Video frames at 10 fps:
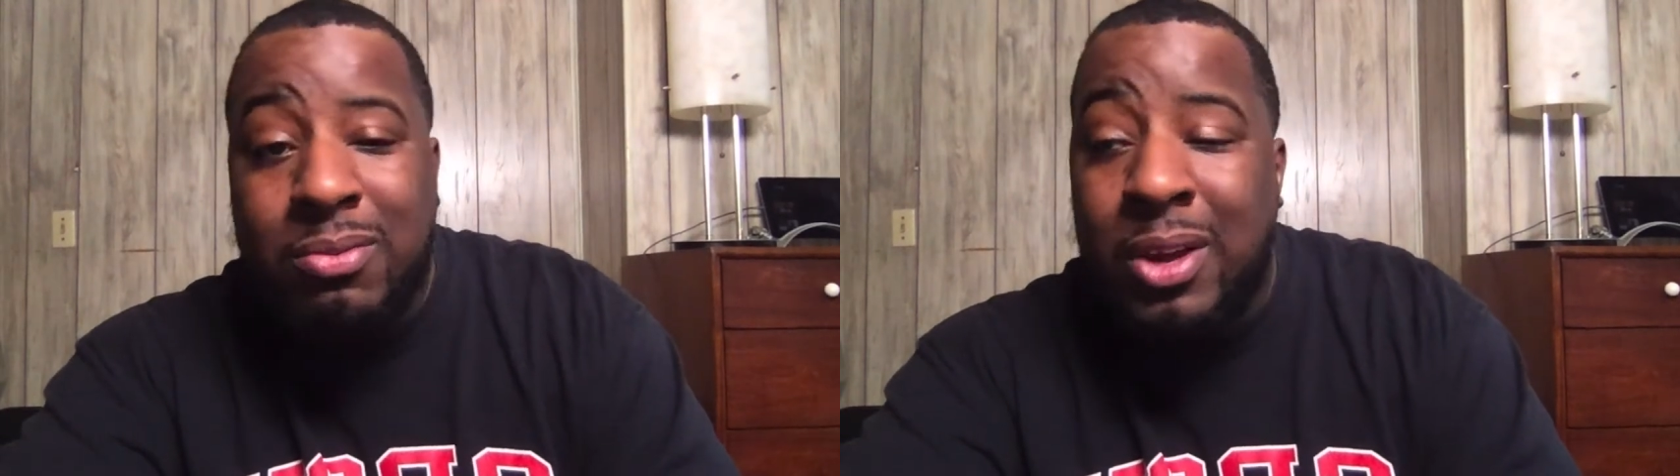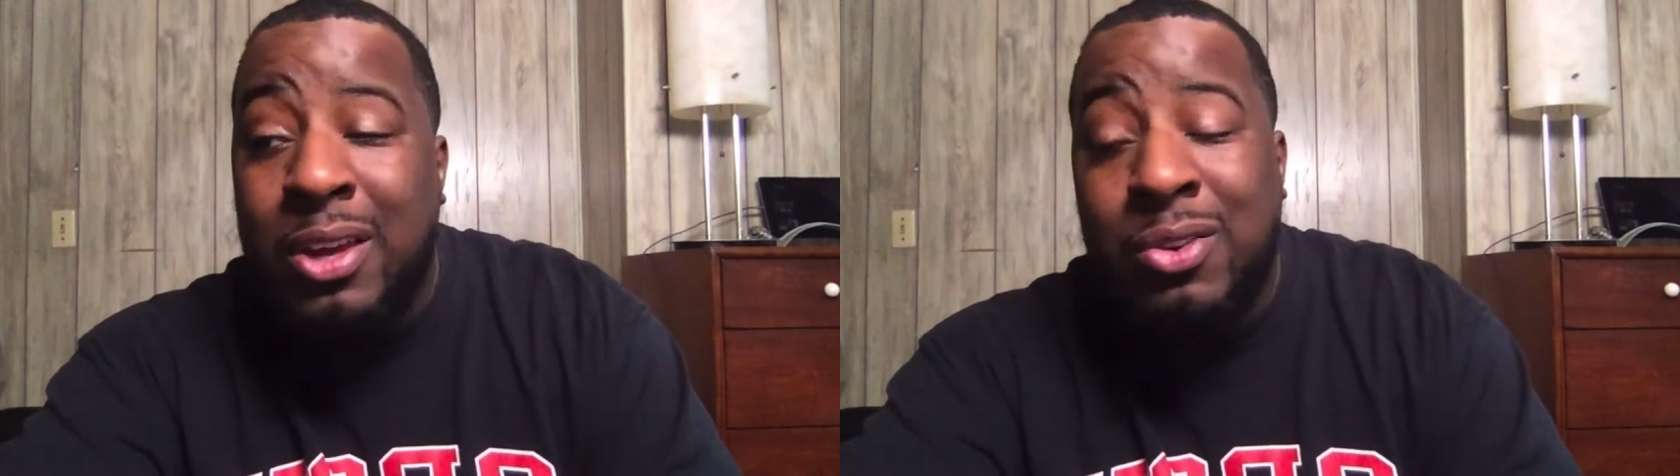
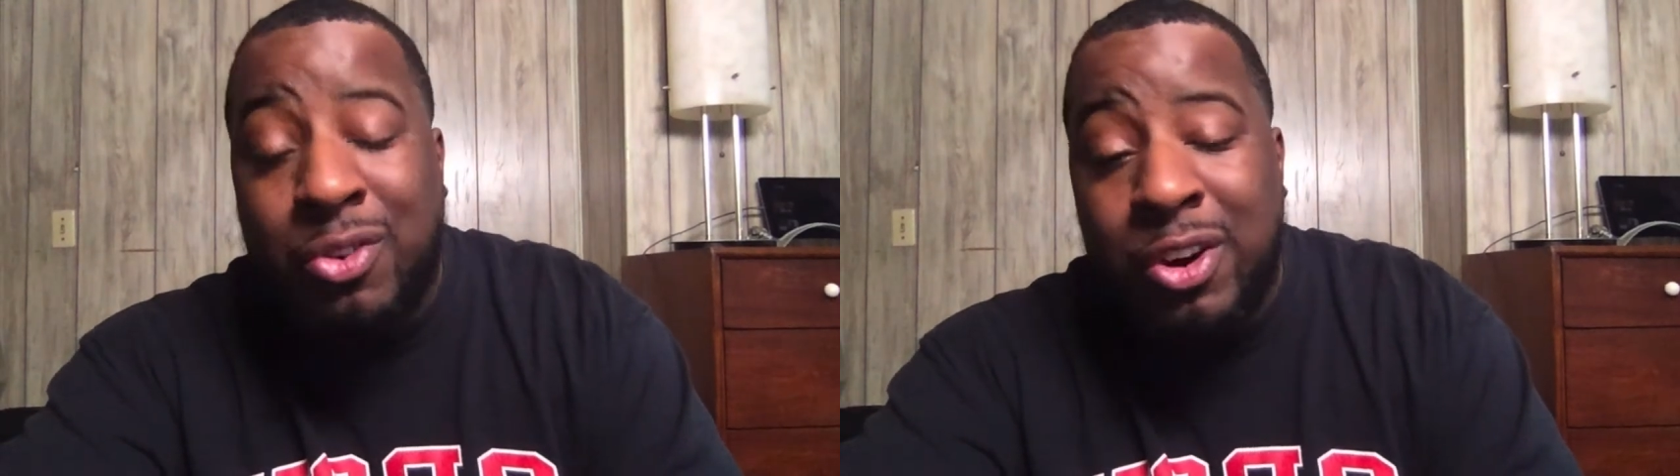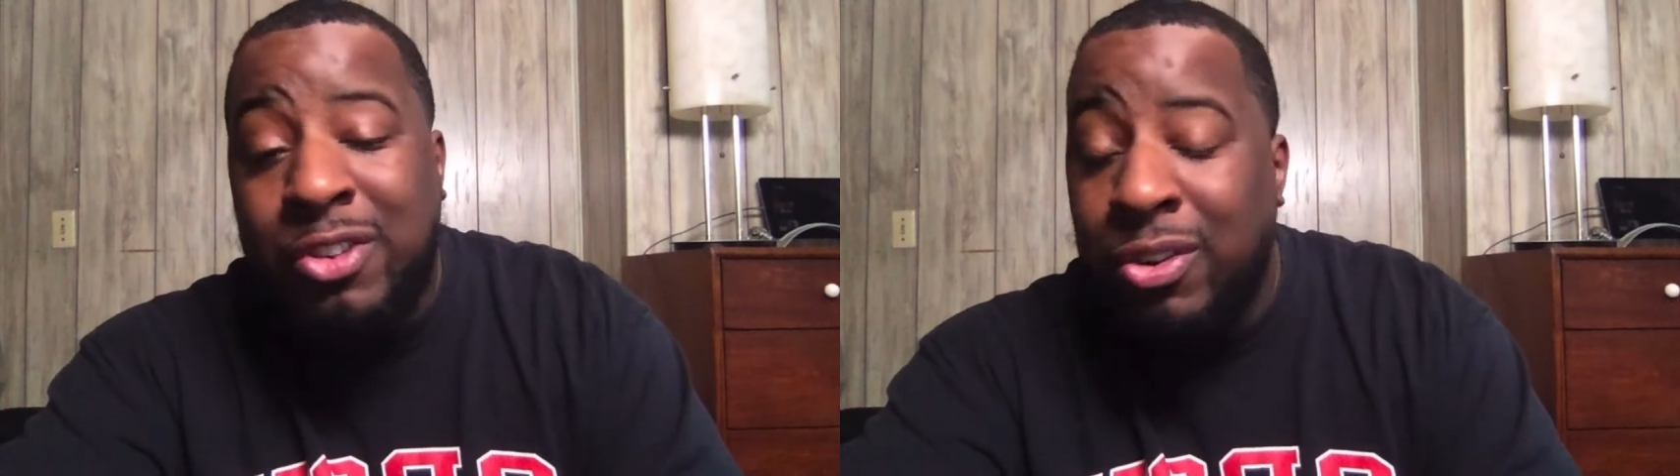like you
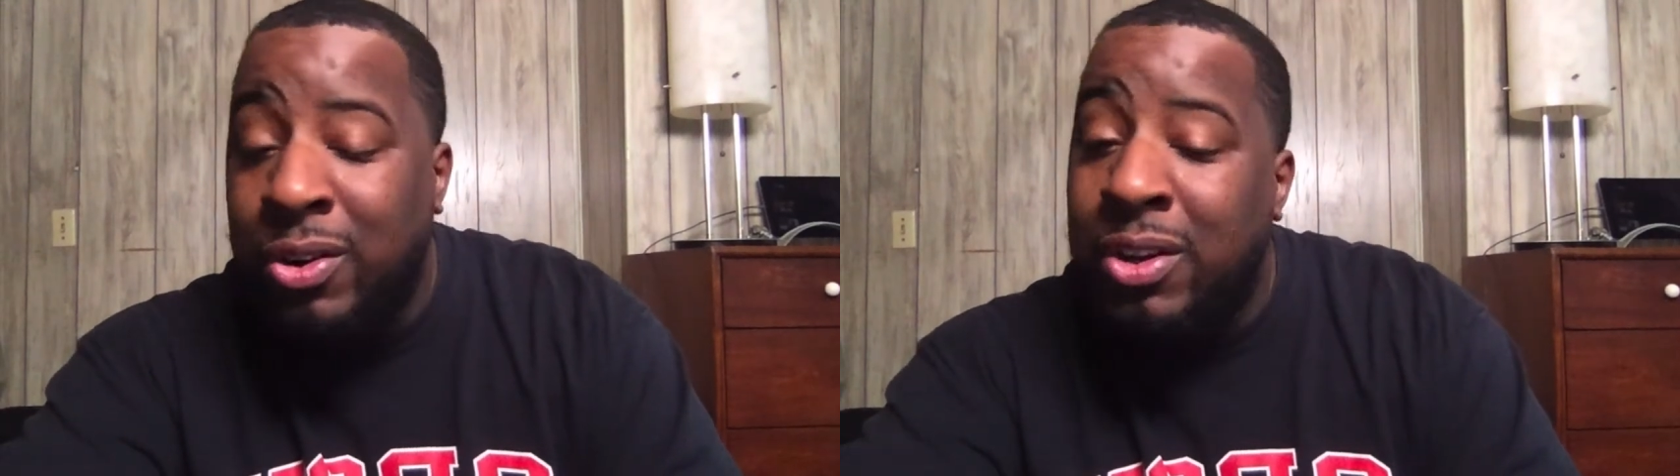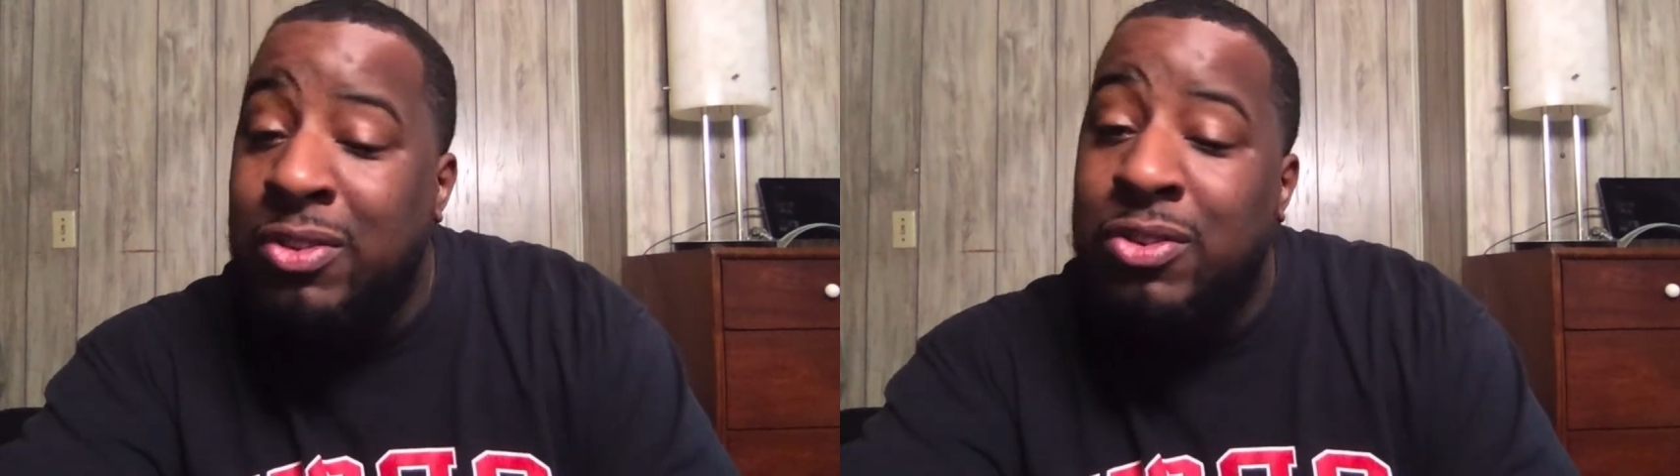crush
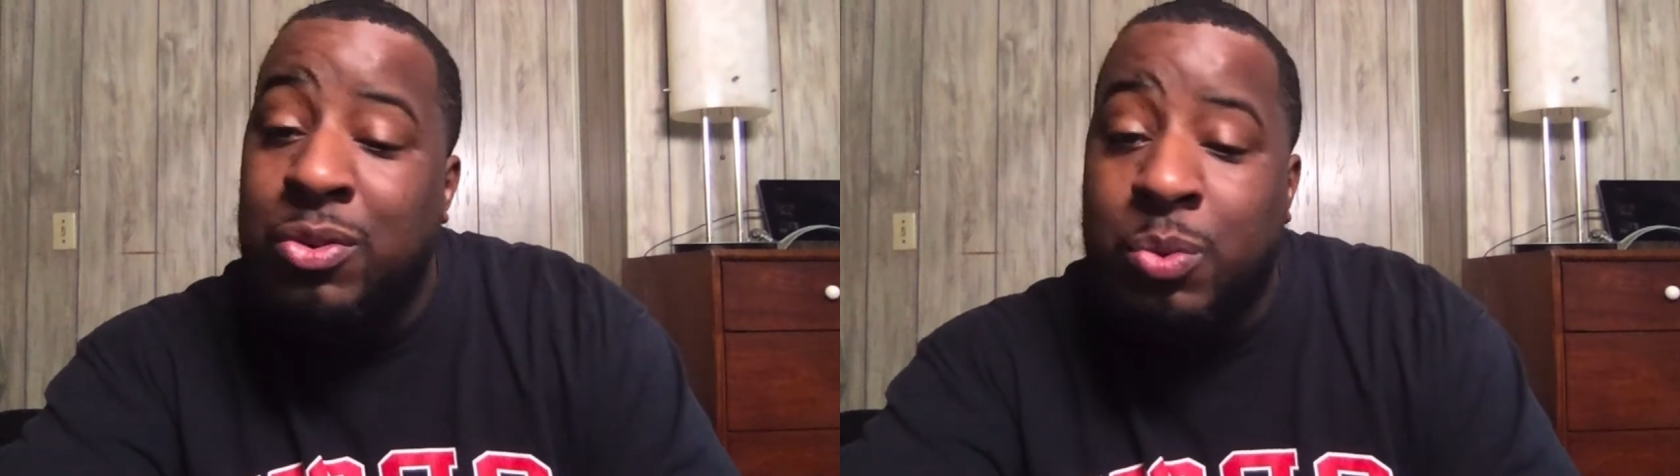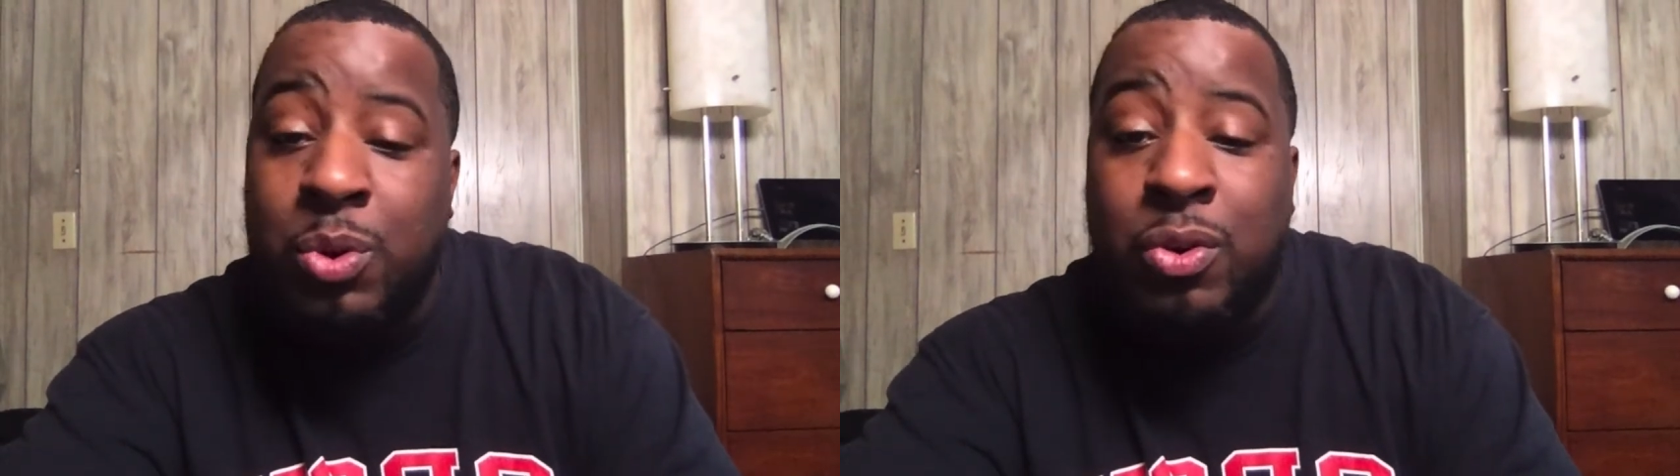earnings, you
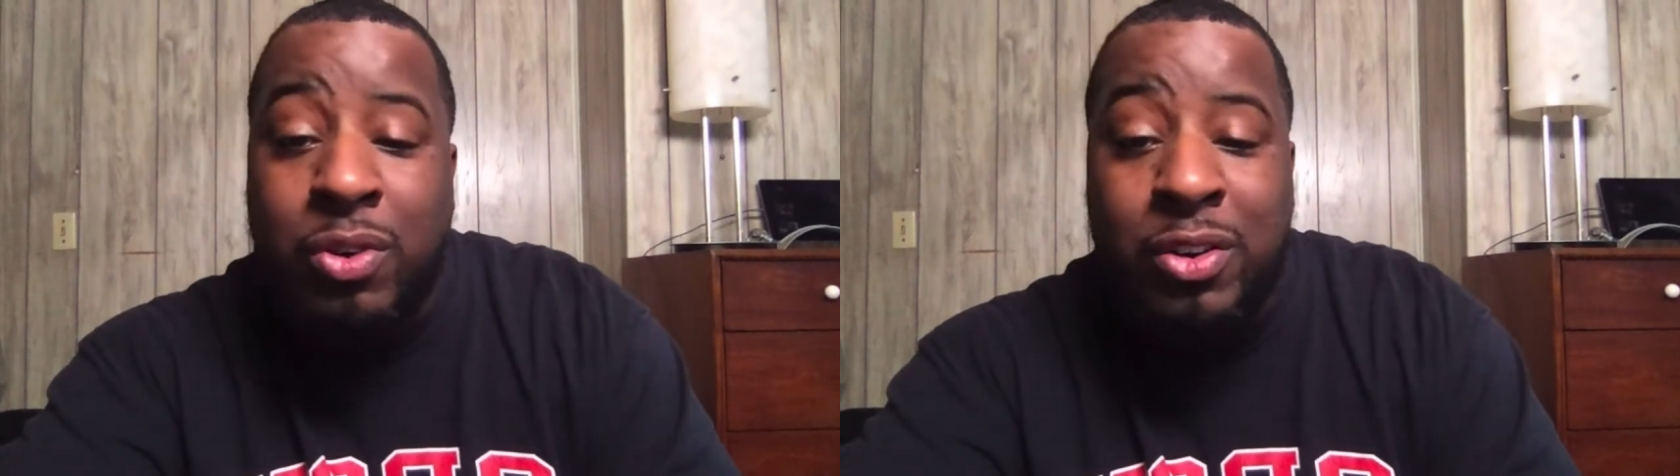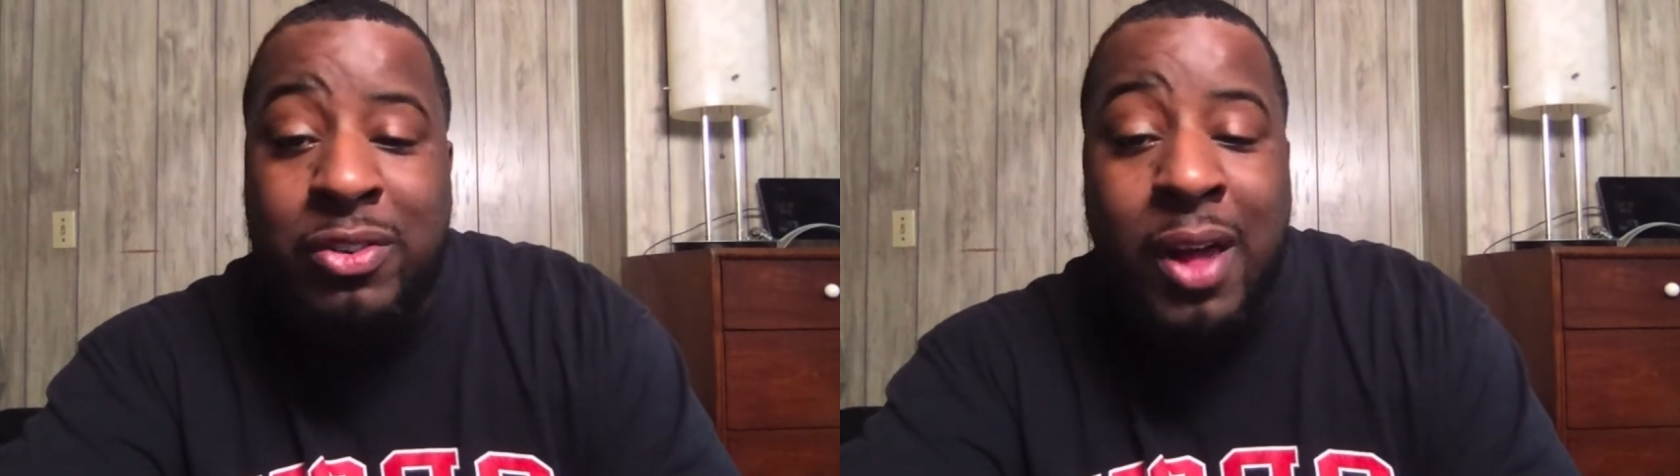will
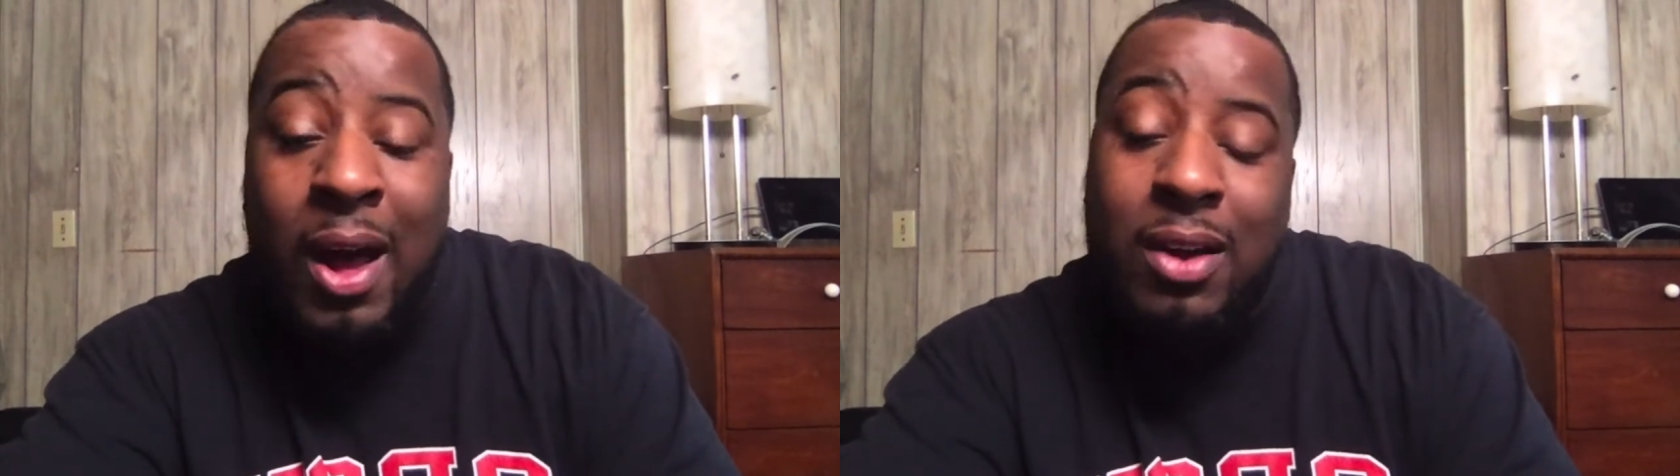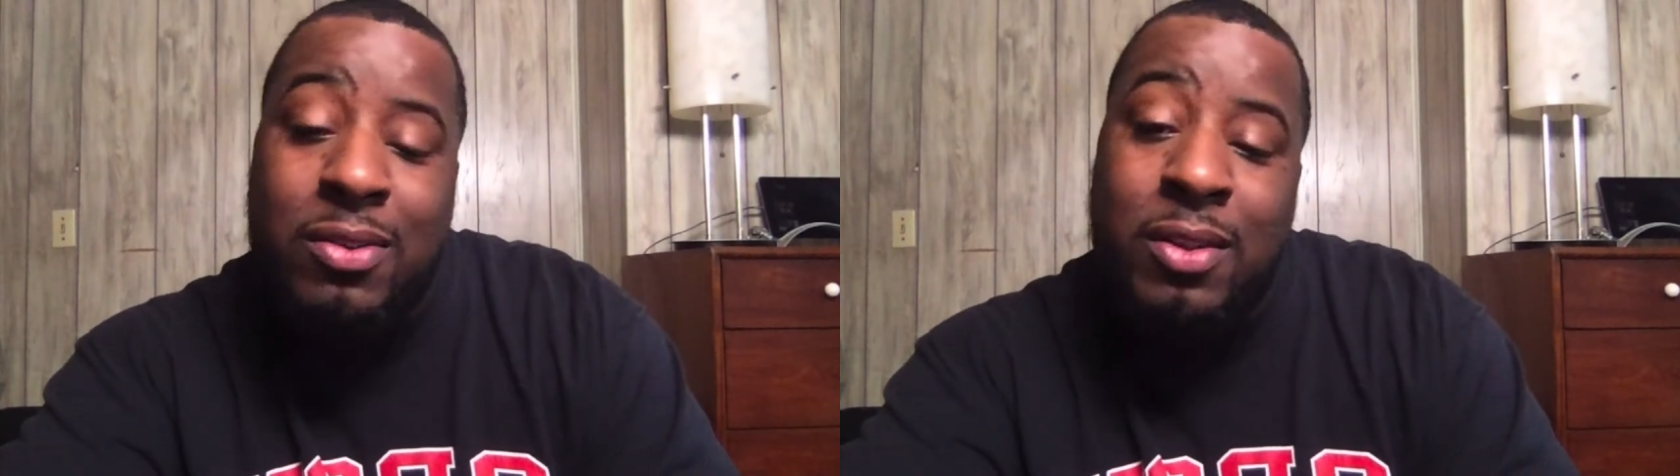crush stocks.